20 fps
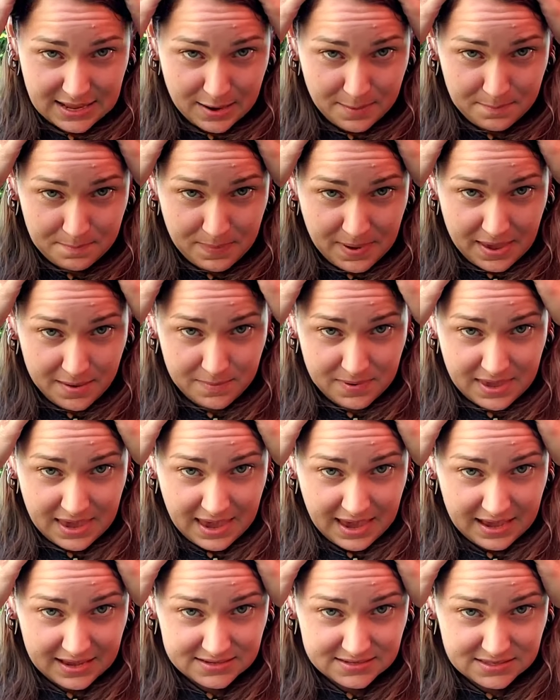that baby
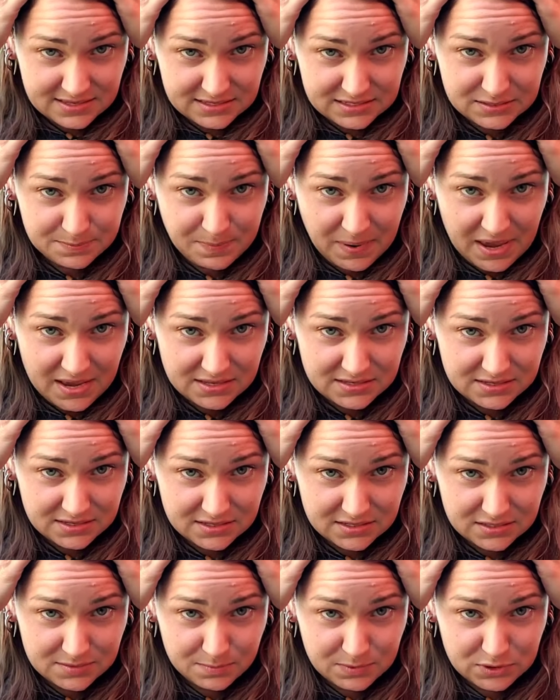has these
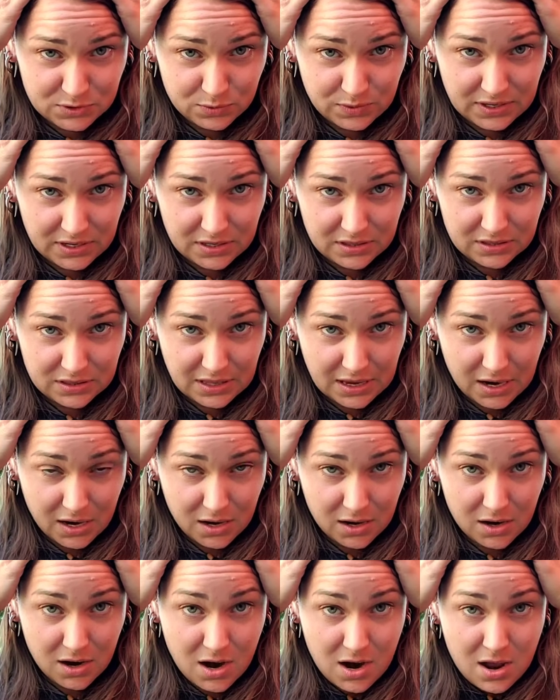spaces between
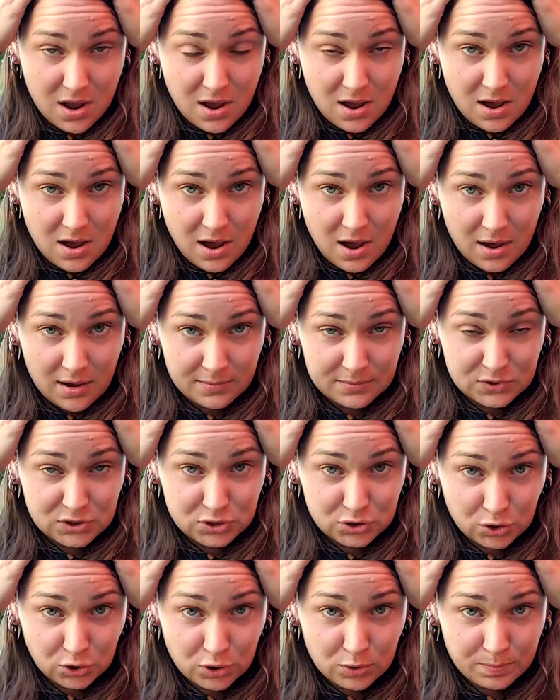their
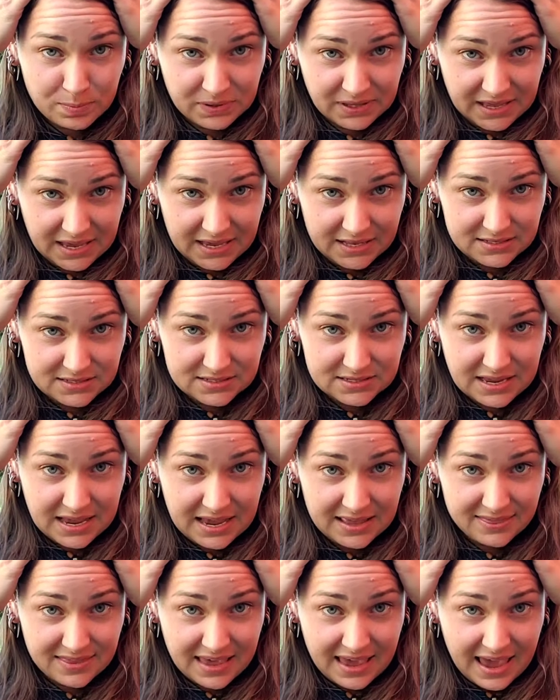skull plates,
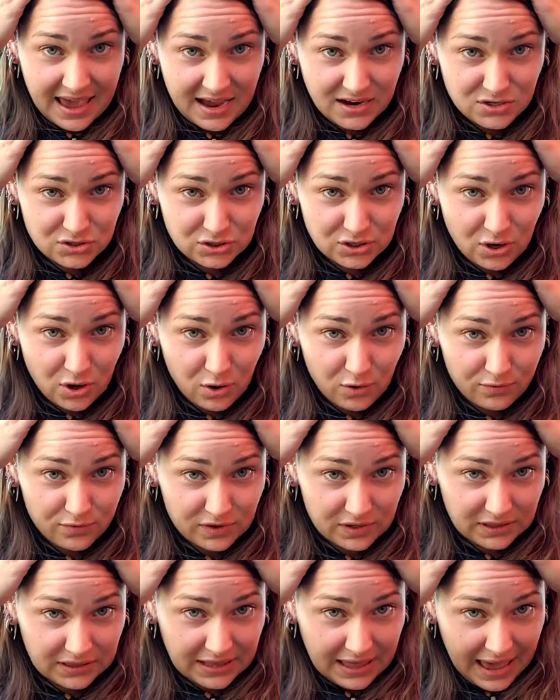and they actually
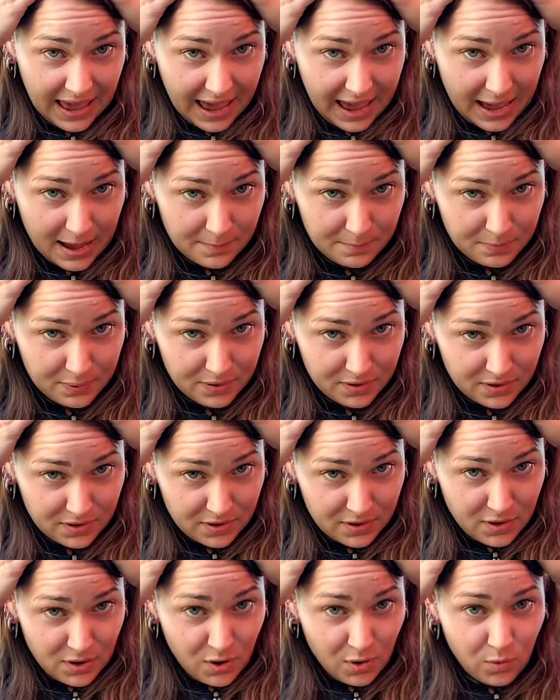overlap
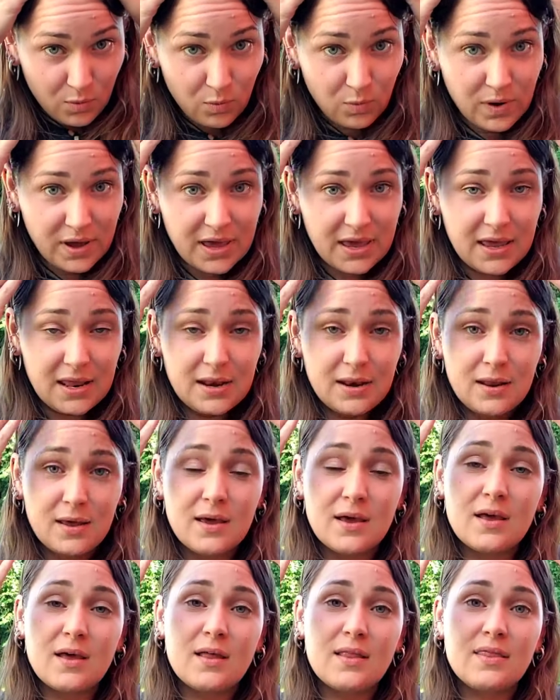when
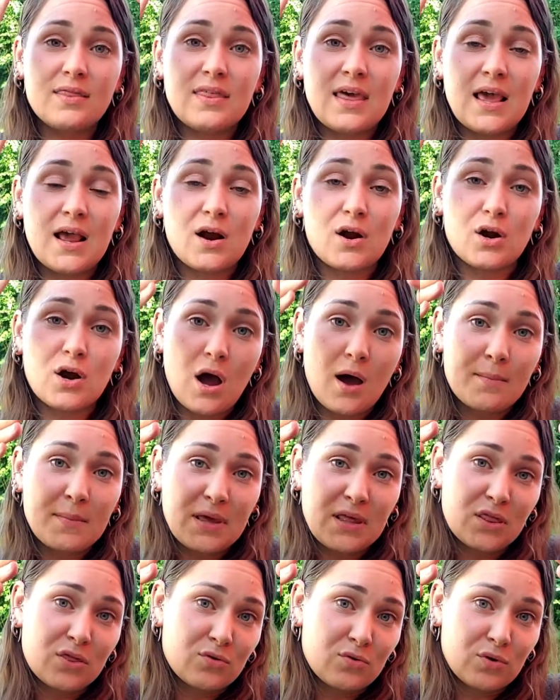they are
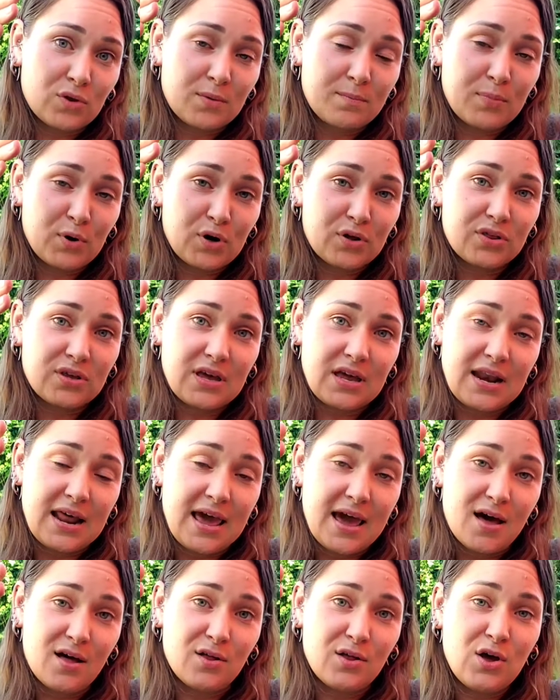coming through the birth
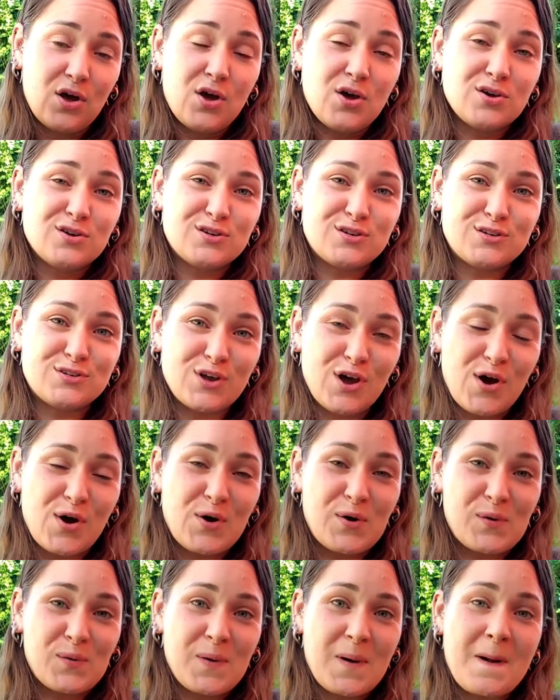canal.
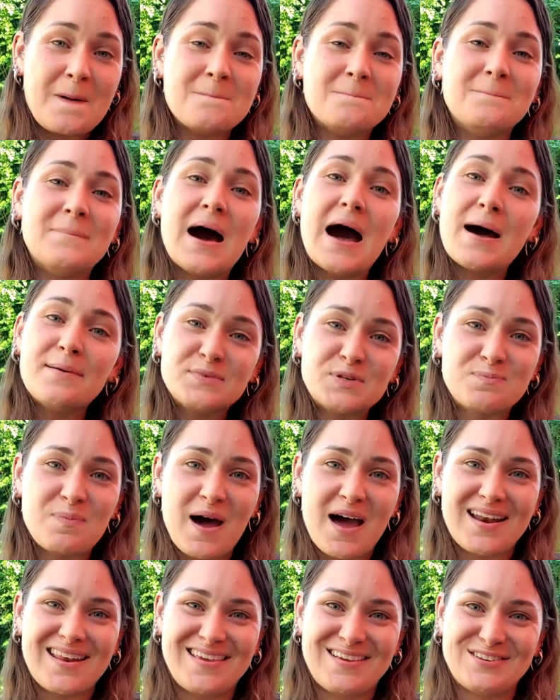So mom's
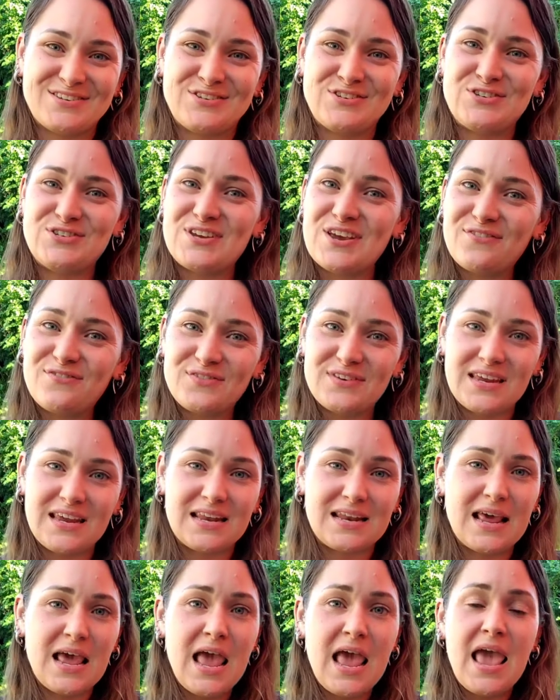body is
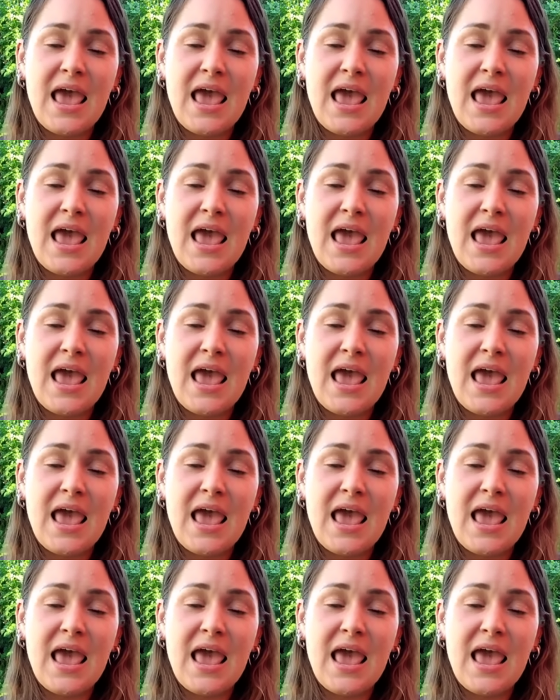shifting